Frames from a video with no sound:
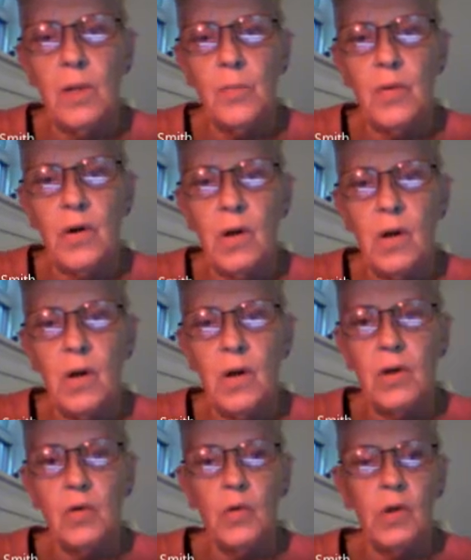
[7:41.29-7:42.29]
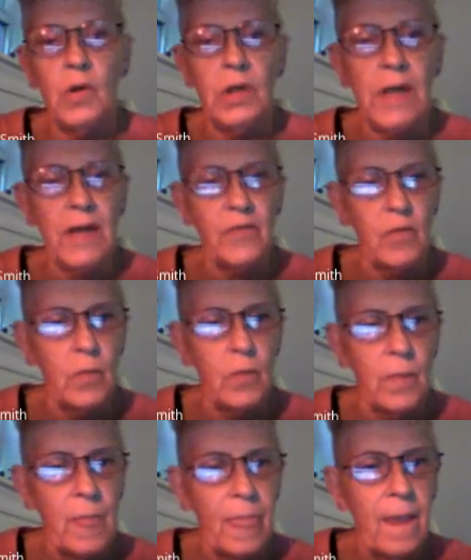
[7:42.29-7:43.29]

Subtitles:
put on Google Classroom.